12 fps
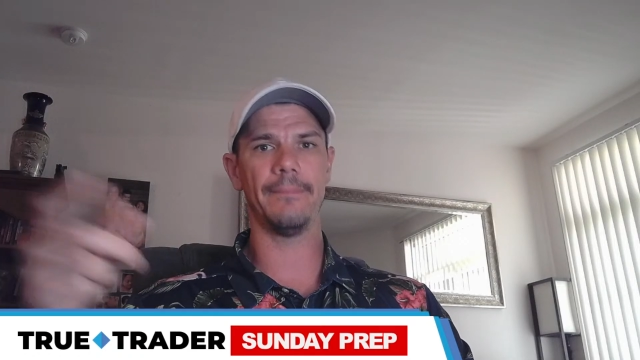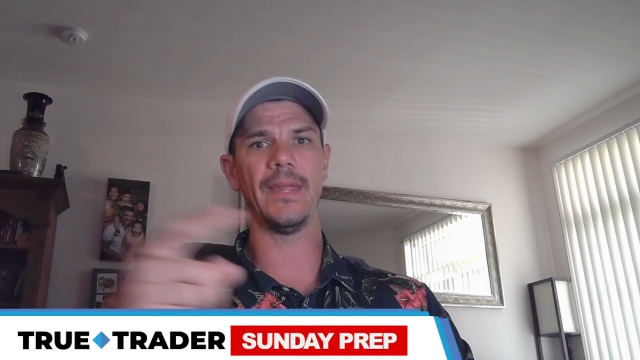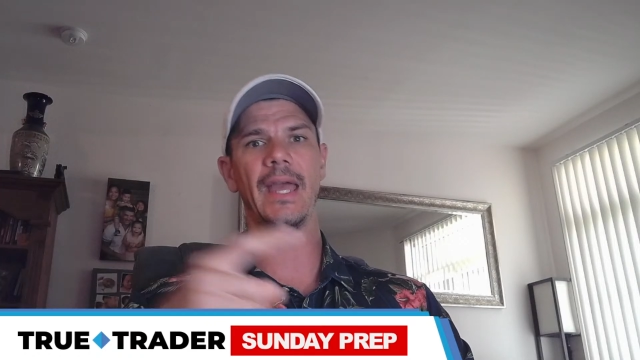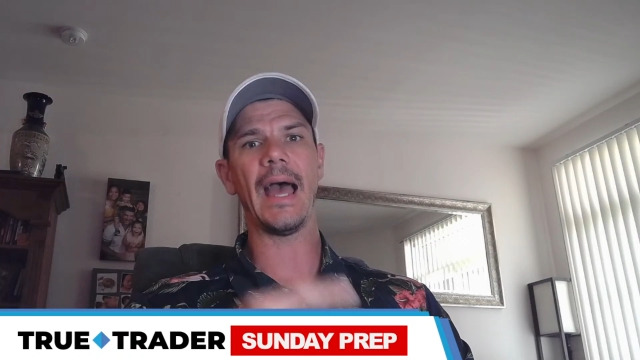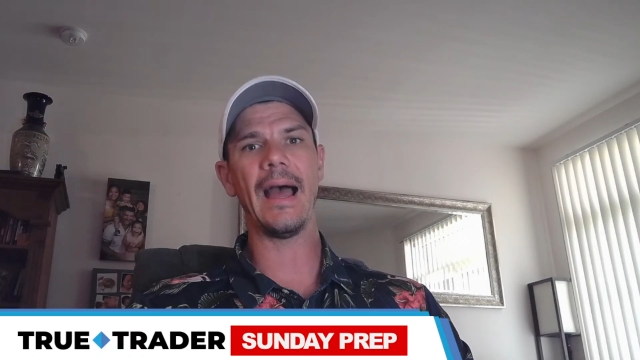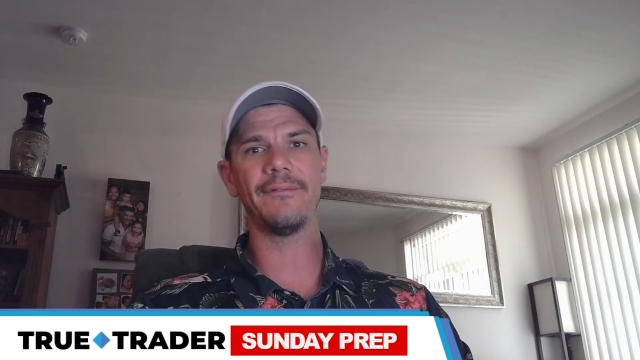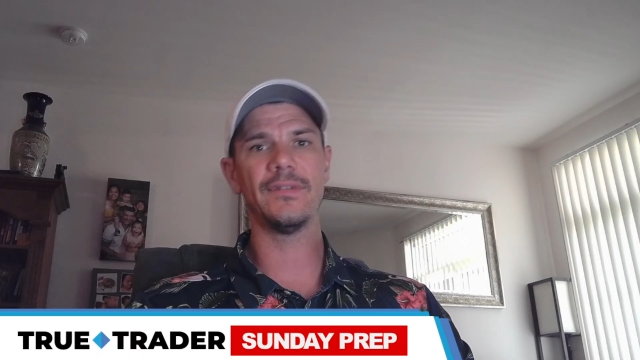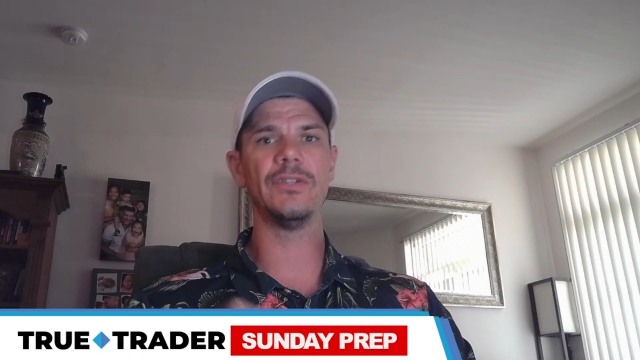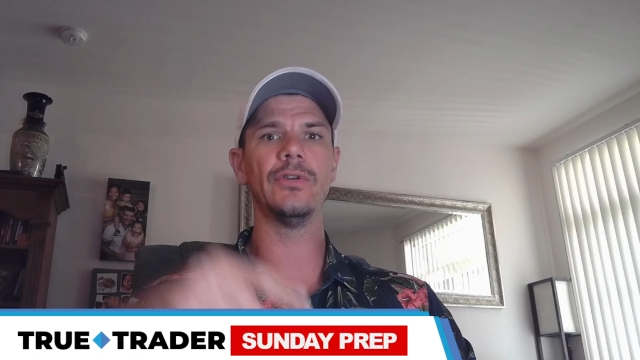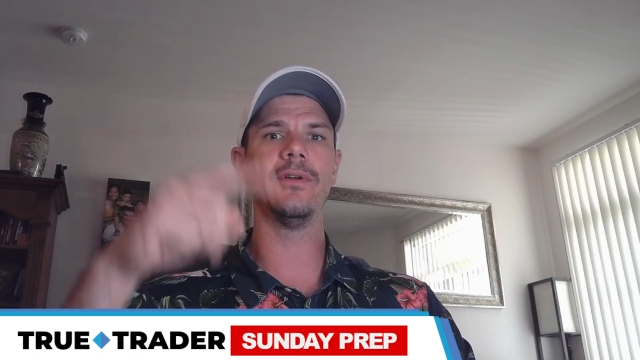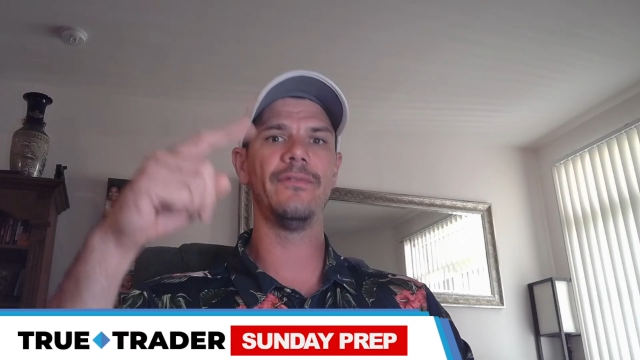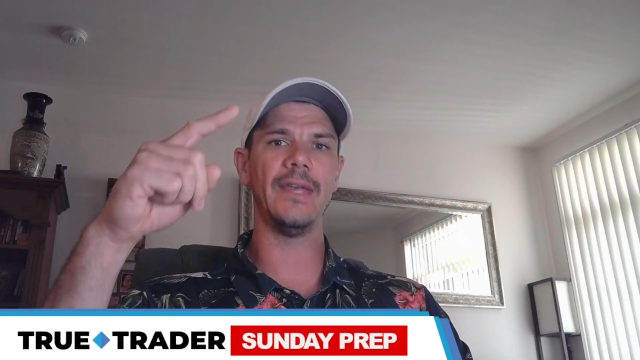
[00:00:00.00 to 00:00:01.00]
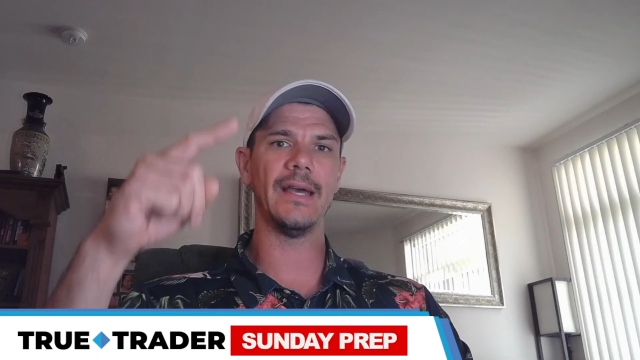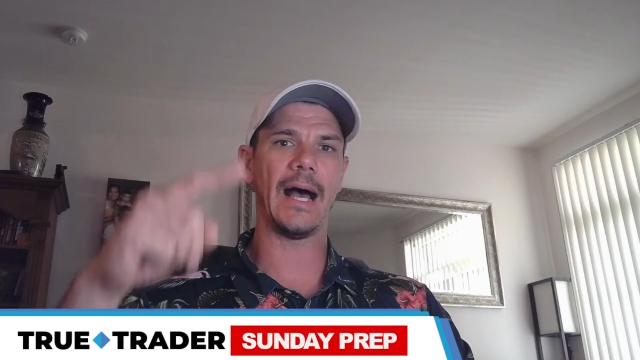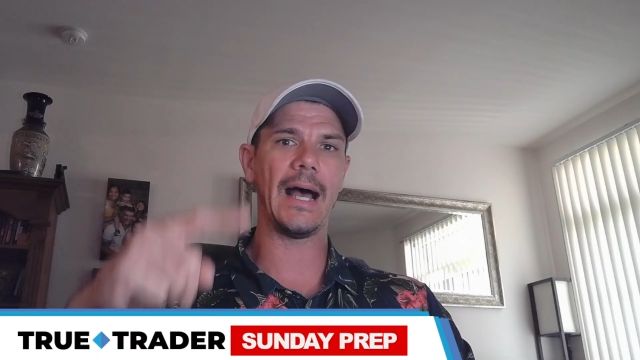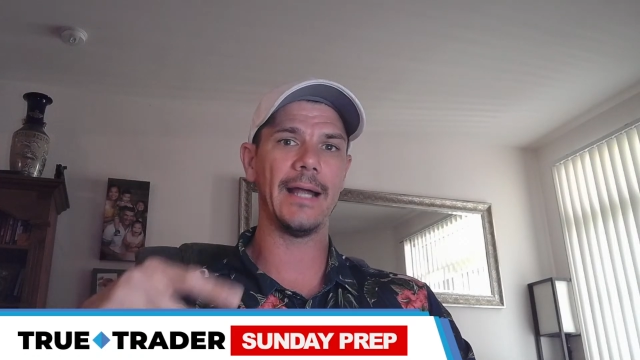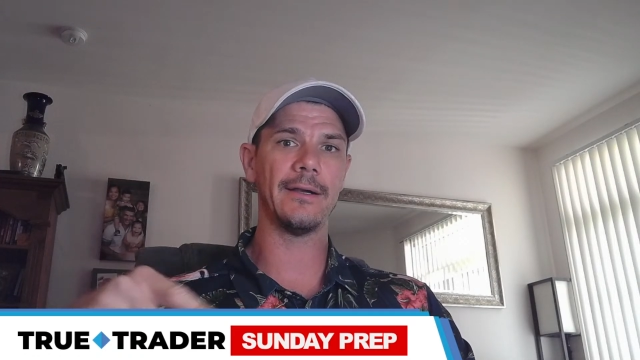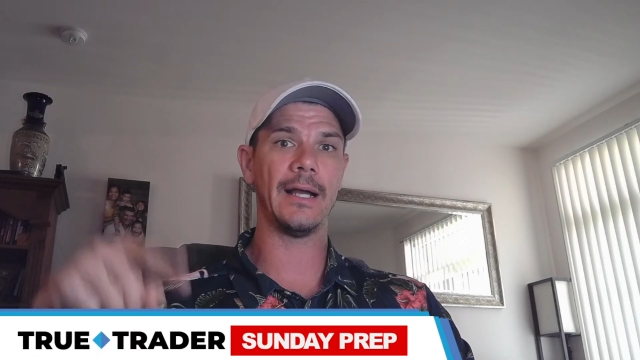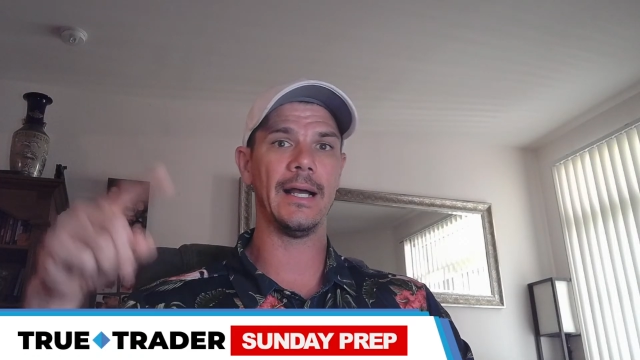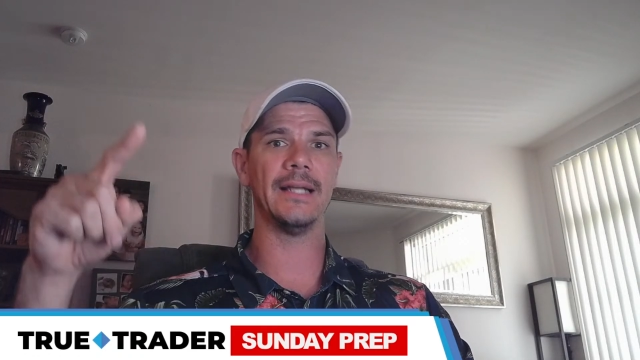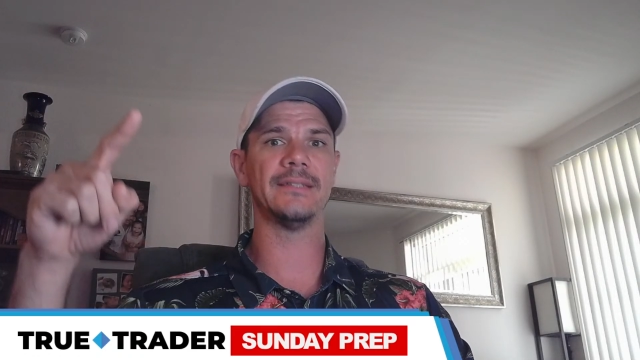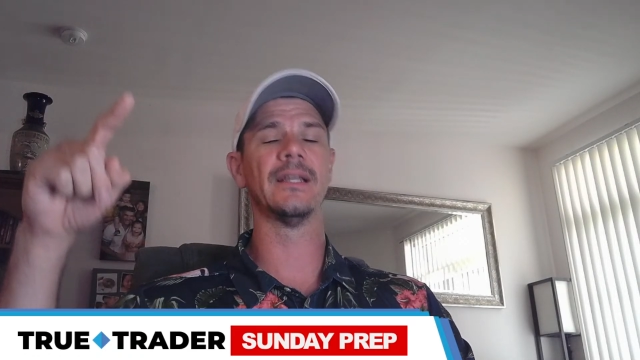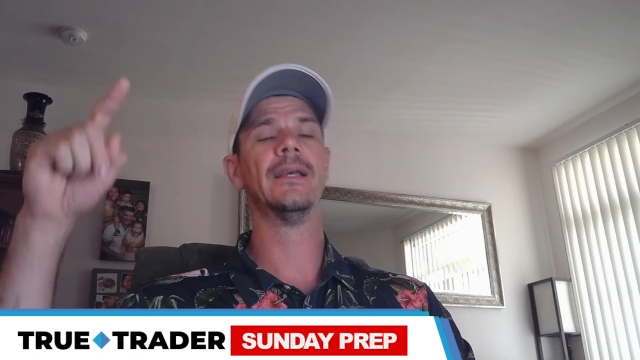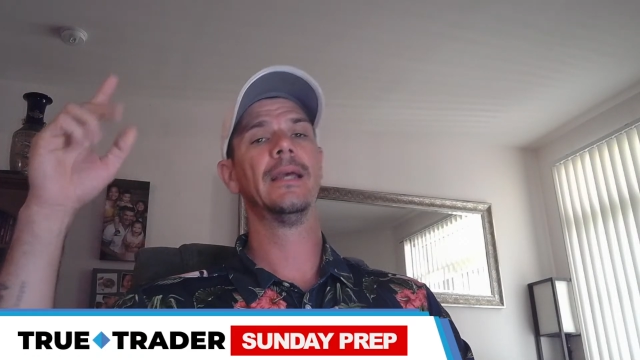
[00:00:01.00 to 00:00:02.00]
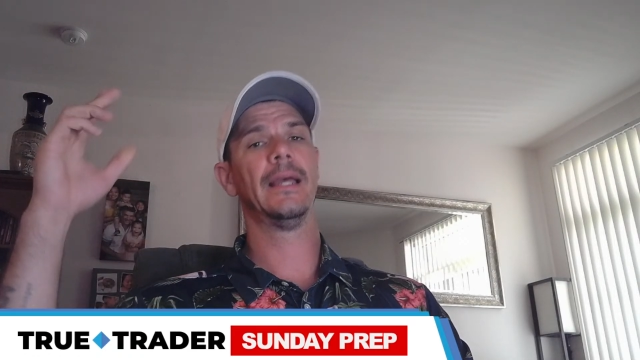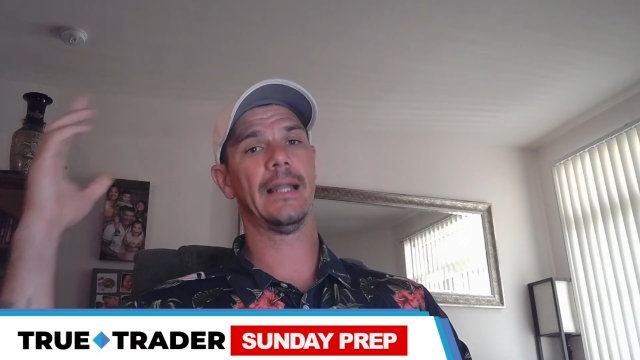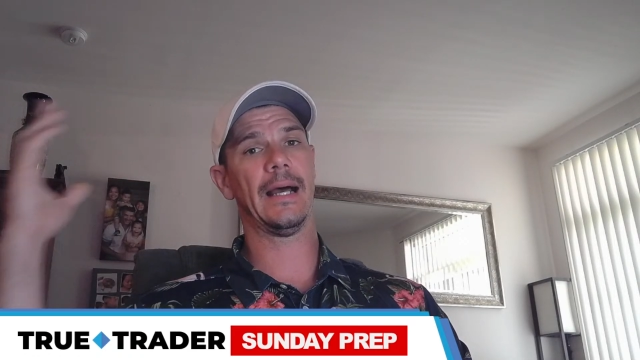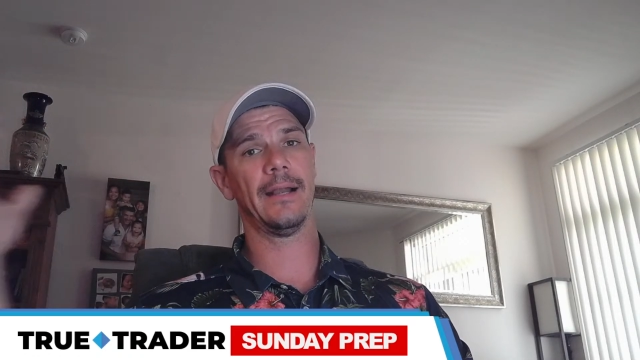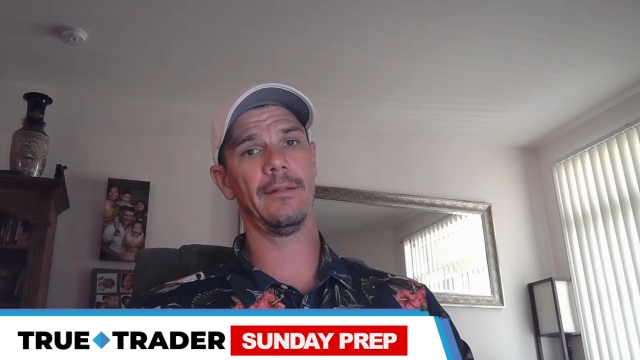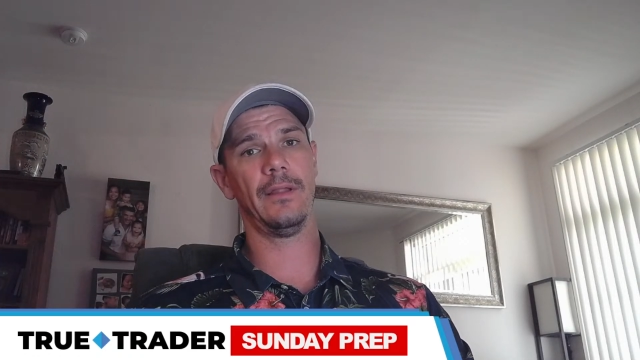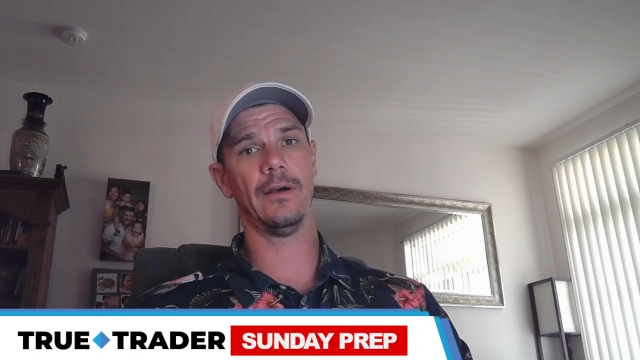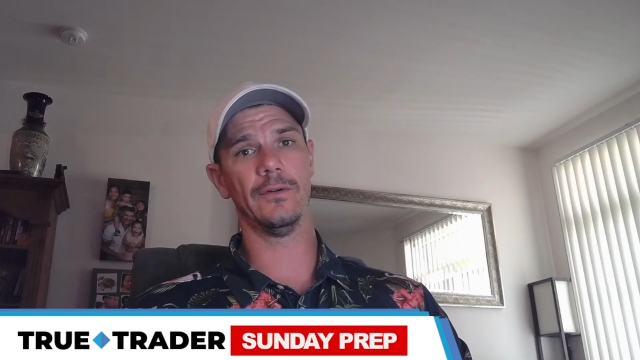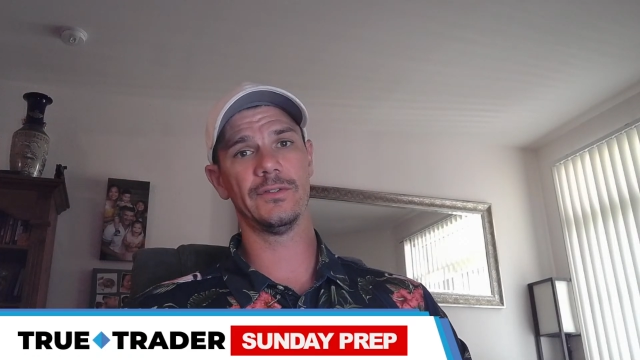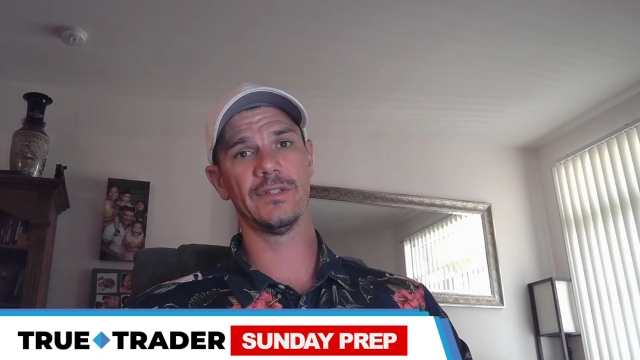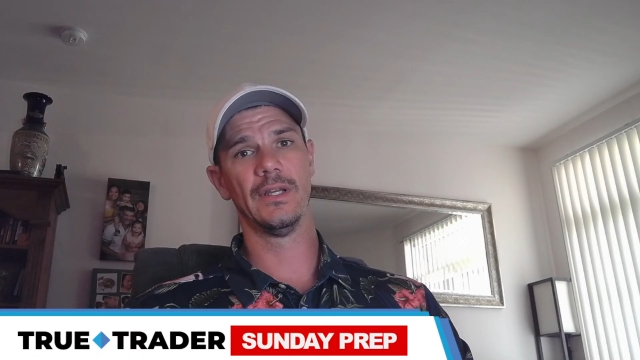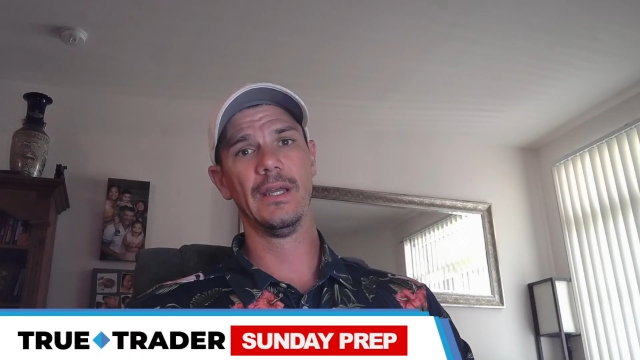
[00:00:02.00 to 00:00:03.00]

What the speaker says: They have to do it via higher highs and higher lows.